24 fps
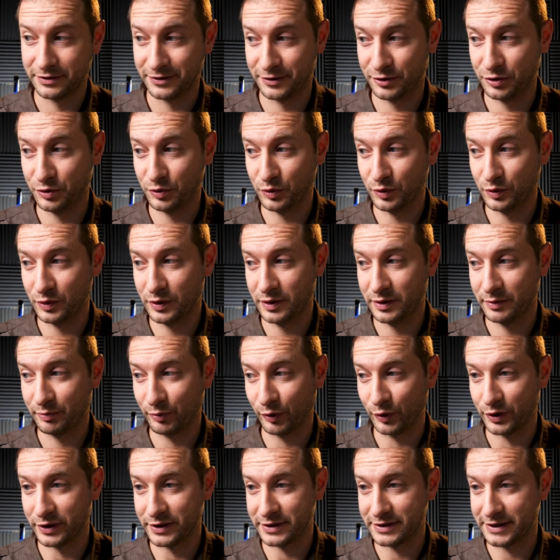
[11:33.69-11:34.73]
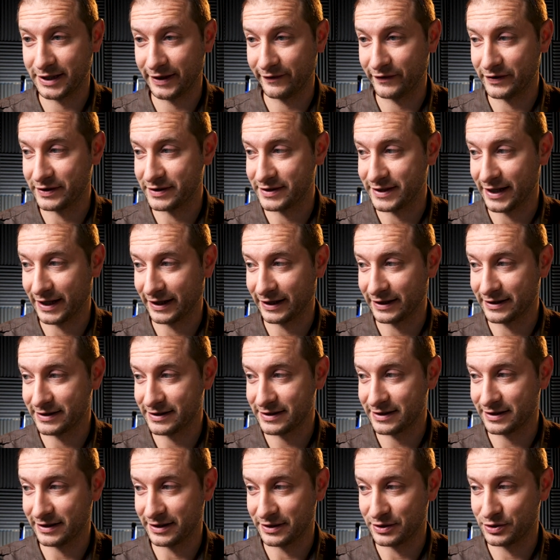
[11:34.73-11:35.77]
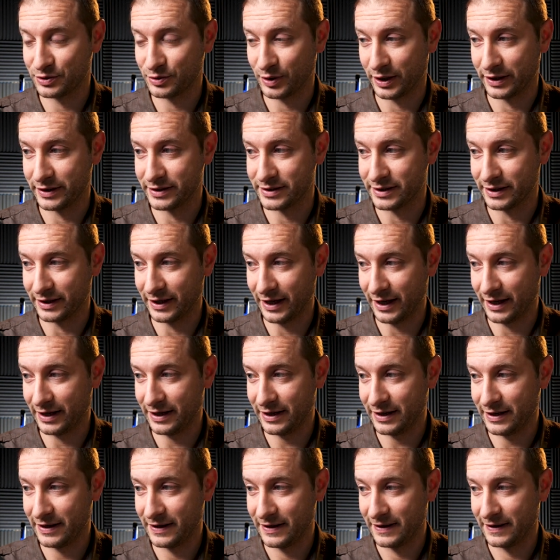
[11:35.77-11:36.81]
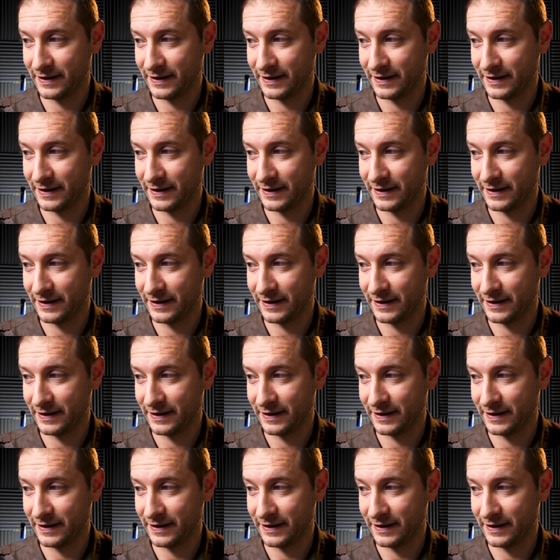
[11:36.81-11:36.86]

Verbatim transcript: two point seven seconds. Let's try this again.